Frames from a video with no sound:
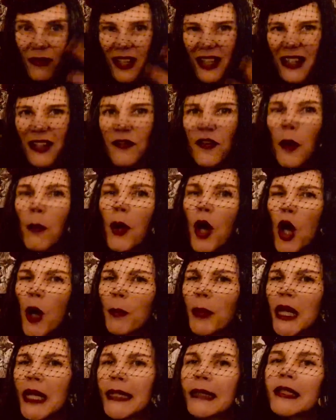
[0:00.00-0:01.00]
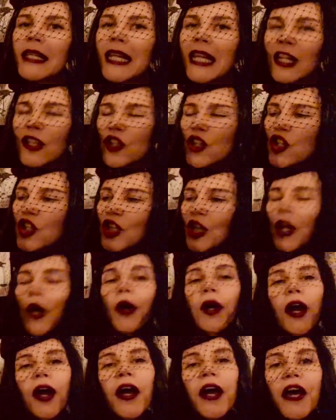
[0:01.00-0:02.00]
kind of purpley tinged
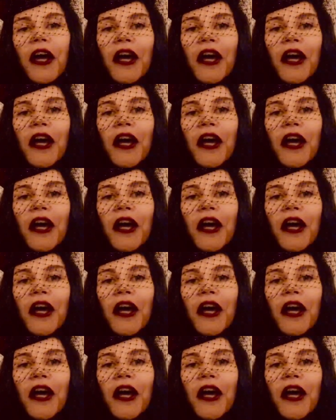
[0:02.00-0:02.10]
look.